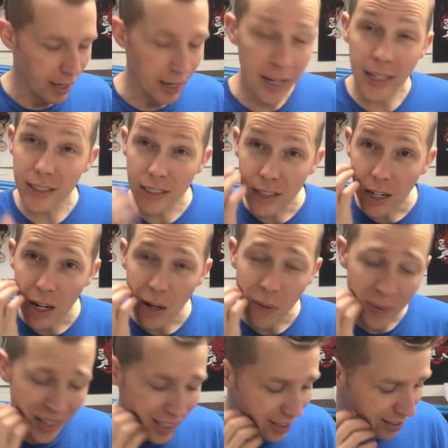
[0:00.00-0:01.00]
Easy come,
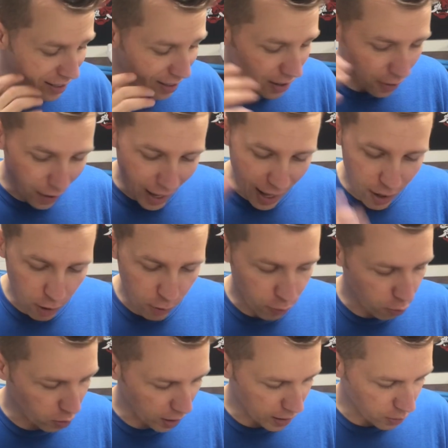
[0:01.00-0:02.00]
easy go. Had all
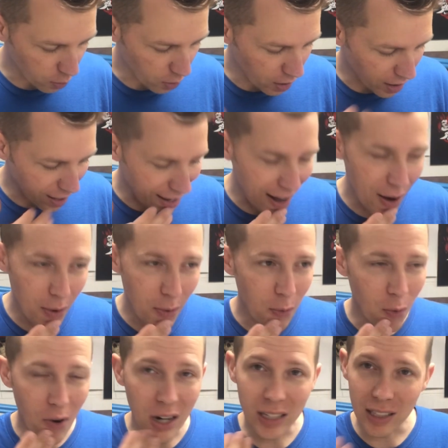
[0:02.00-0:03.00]
4 lights working. Now
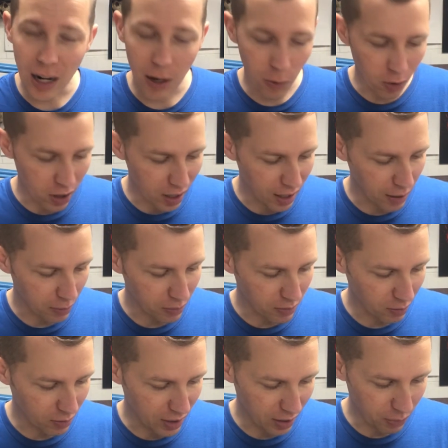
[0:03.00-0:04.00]
one is not working. I'm
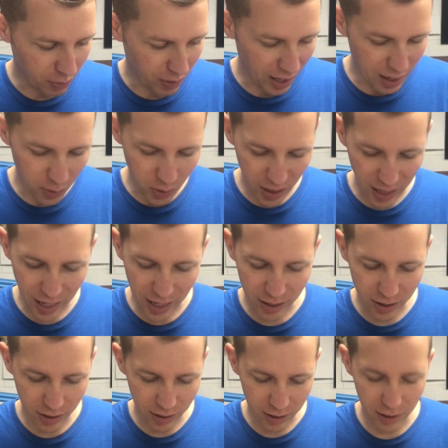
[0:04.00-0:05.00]
just playing with the
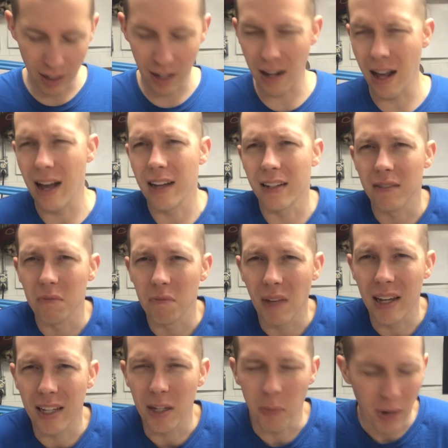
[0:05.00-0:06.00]
connections. I
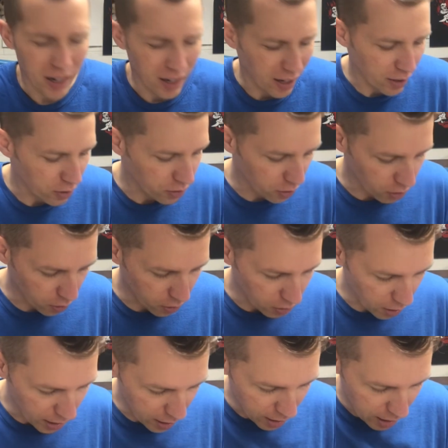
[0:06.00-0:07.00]
get my connections aren't great.